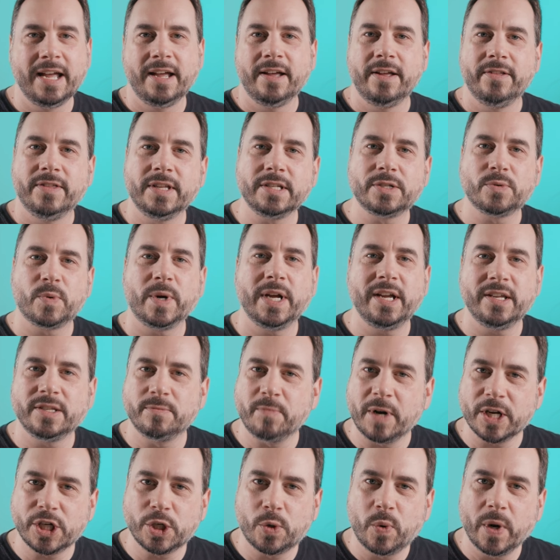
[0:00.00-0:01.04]
This way is
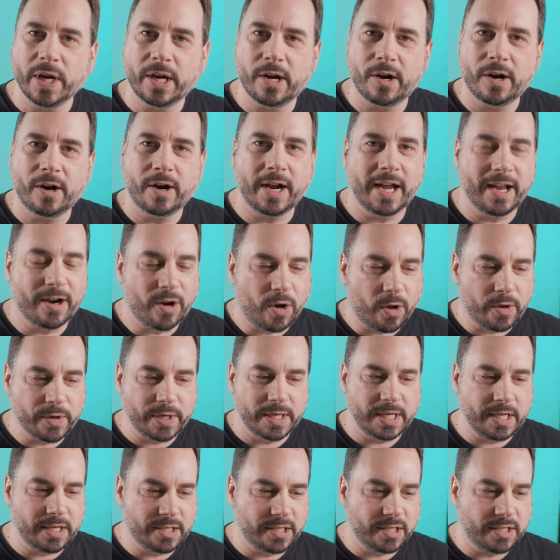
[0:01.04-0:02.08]
much quicker, and all
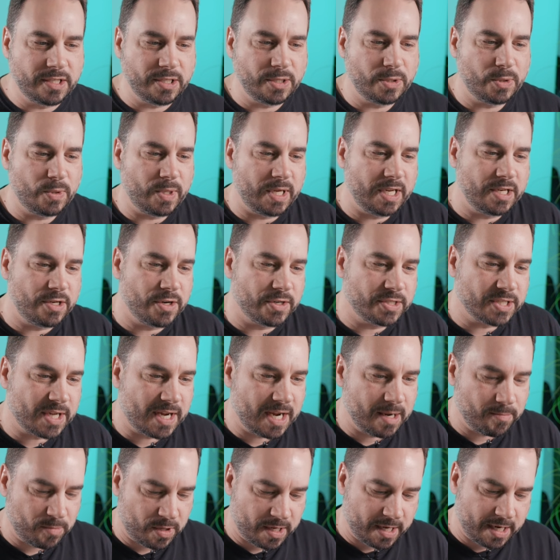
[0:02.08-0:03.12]
you need to do in your
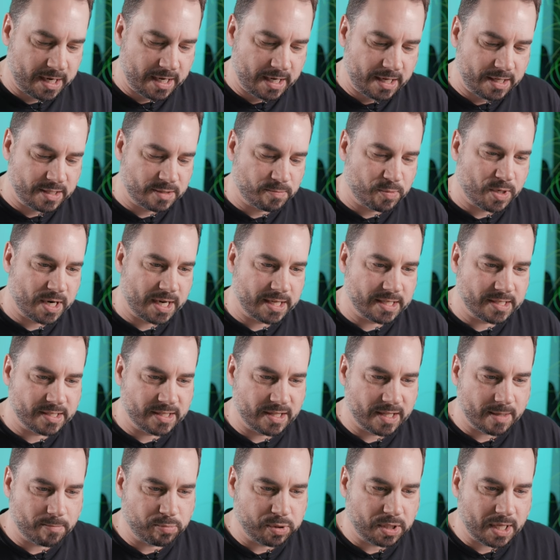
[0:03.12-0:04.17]
timeline is press
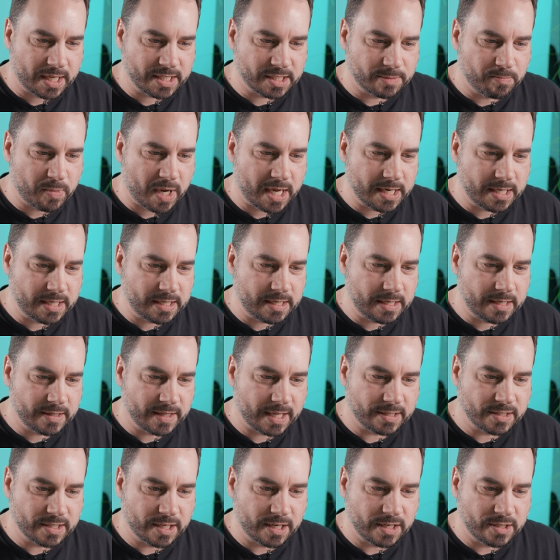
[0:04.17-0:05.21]
the plus button.
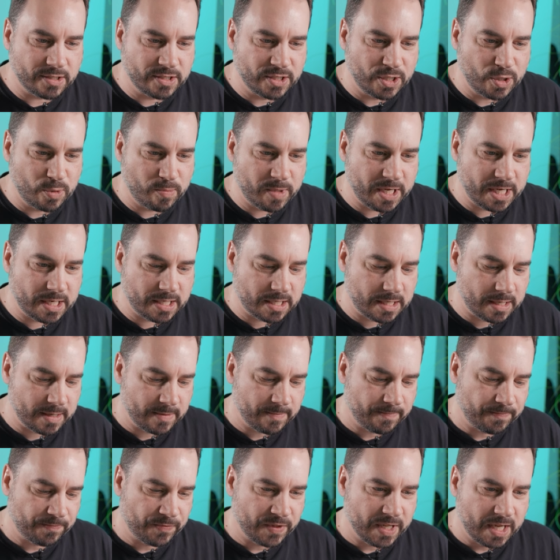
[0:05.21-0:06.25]
That's going to zoom
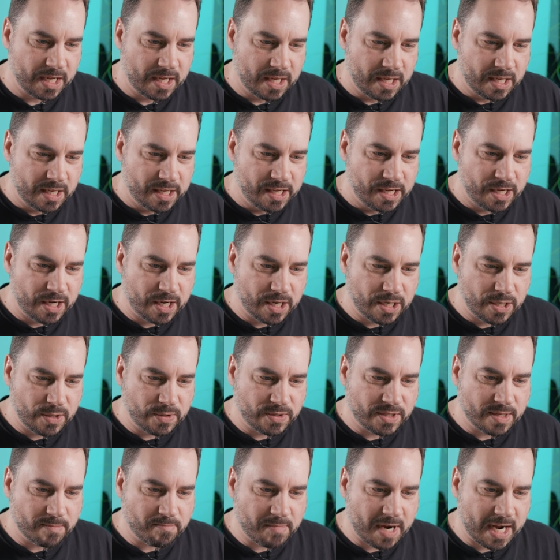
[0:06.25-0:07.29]
in. You can
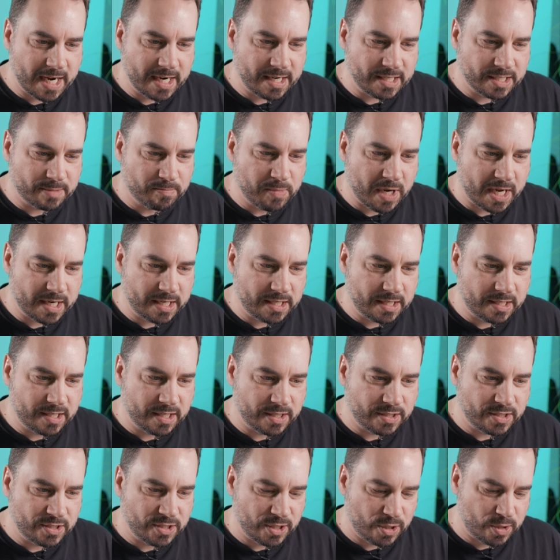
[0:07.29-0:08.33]
use the minus button
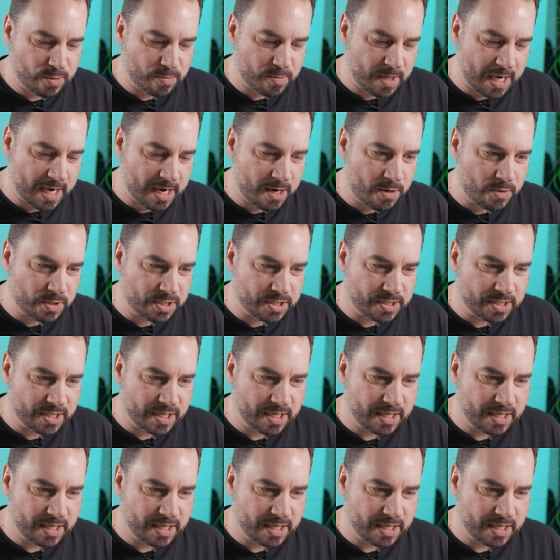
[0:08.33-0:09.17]
to zoom out.